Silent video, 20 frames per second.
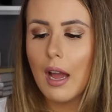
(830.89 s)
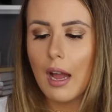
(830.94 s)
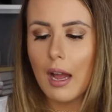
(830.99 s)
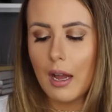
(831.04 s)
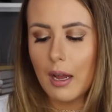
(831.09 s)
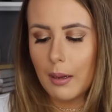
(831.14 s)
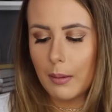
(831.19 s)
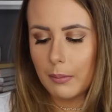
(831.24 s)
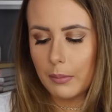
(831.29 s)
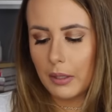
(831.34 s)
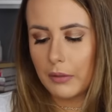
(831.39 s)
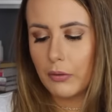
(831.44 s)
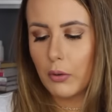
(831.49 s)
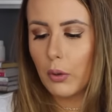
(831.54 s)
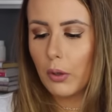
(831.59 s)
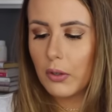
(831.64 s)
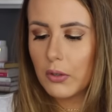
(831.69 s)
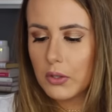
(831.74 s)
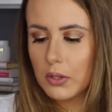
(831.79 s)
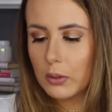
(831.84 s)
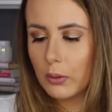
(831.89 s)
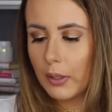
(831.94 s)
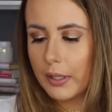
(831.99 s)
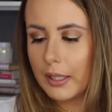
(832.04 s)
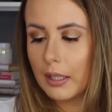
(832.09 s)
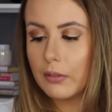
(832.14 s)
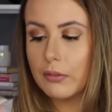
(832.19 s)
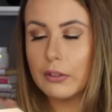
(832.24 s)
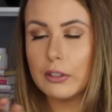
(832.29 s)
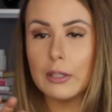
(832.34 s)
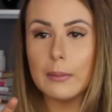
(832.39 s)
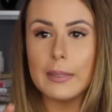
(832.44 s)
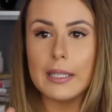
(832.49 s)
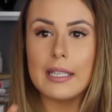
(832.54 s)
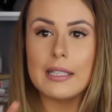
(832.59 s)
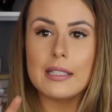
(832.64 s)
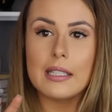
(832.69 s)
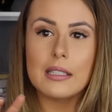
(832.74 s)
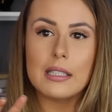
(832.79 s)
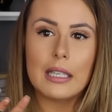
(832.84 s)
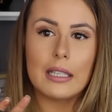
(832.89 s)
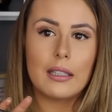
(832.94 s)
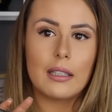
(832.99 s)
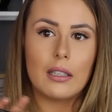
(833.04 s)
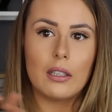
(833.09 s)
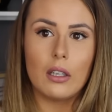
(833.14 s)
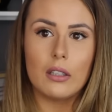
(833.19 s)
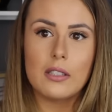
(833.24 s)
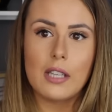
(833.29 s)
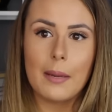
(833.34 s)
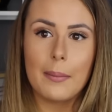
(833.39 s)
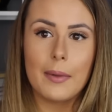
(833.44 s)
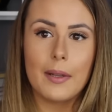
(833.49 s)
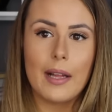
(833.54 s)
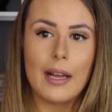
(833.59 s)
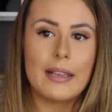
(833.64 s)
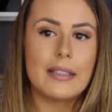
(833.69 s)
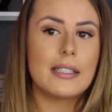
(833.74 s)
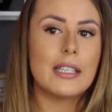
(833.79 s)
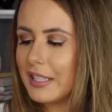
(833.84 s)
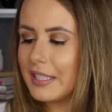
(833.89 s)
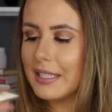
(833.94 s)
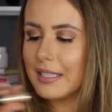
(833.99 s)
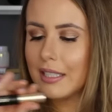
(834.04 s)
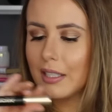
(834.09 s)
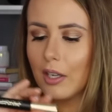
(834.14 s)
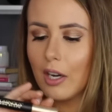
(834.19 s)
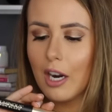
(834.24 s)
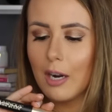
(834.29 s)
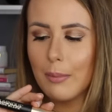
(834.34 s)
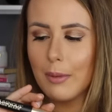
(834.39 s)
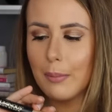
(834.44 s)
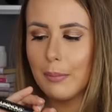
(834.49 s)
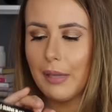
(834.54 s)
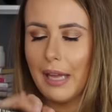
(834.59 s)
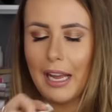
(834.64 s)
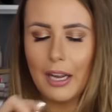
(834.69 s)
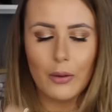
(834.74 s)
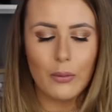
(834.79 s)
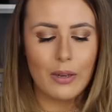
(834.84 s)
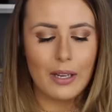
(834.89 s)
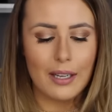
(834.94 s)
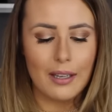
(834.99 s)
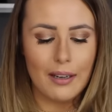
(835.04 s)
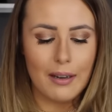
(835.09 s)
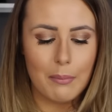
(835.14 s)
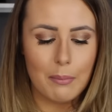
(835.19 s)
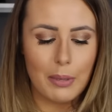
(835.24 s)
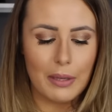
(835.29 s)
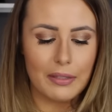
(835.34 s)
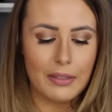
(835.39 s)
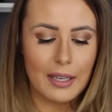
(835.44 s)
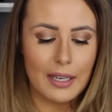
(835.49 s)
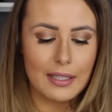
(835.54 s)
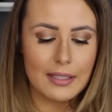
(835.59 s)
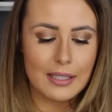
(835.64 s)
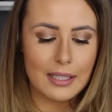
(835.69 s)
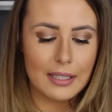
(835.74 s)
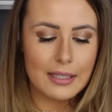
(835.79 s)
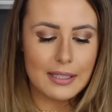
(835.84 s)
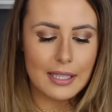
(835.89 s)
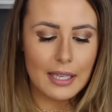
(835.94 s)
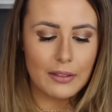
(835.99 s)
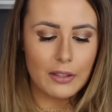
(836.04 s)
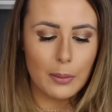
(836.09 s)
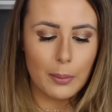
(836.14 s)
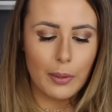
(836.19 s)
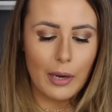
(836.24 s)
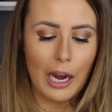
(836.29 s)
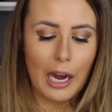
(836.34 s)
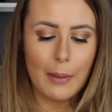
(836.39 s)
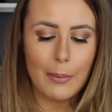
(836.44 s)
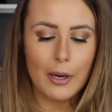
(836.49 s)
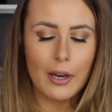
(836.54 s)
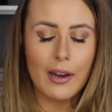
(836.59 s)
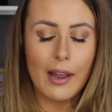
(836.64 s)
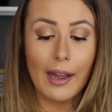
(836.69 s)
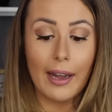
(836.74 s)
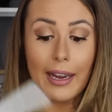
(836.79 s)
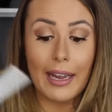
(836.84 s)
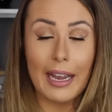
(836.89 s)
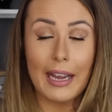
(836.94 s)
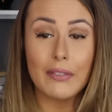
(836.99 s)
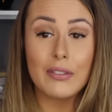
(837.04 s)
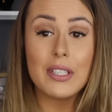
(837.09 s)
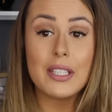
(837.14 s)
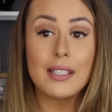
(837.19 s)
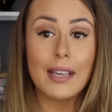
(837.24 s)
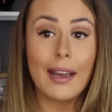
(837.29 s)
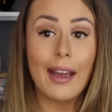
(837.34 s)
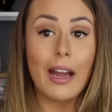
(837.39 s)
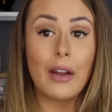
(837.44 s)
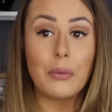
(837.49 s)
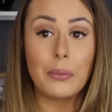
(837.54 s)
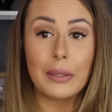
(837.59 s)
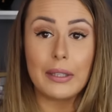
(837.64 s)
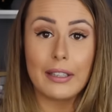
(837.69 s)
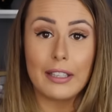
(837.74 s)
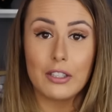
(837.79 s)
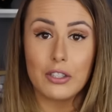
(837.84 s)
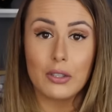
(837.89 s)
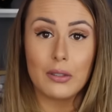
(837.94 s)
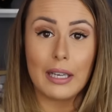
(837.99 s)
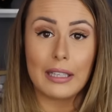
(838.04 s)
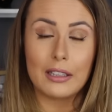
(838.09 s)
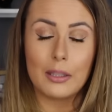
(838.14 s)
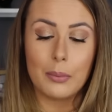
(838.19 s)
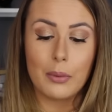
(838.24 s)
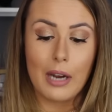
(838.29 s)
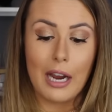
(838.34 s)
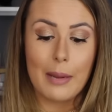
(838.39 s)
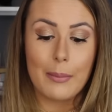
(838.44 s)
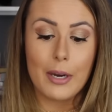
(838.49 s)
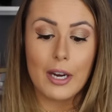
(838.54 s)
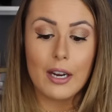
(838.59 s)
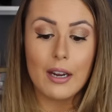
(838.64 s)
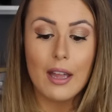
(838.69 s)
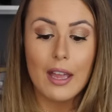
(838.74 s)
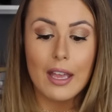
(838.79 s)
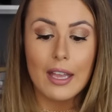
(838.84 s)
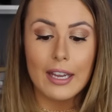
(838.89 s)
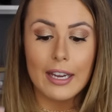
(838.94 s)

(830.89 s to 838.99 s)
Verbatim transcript: Um, of course, L'Oreal Voluminous is like an all-time classic. This is the Carbon Black one, but they did send the primer and I have to say I really do like the primer.